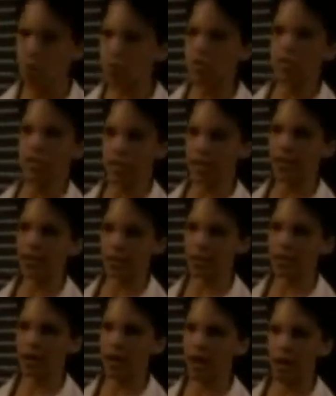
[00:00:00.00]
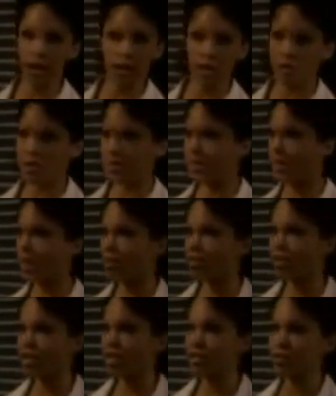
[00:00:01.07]
Miles was born sick, all right, and
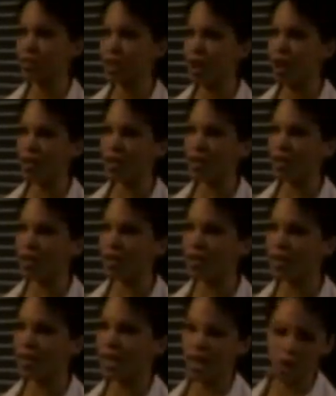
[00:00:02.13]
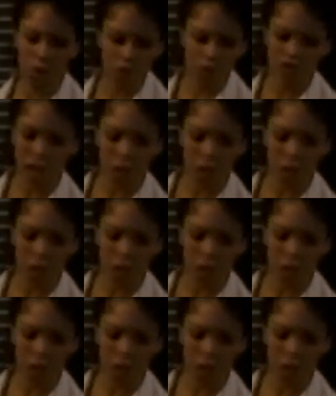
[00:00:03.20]
he's been sick ever since with colic.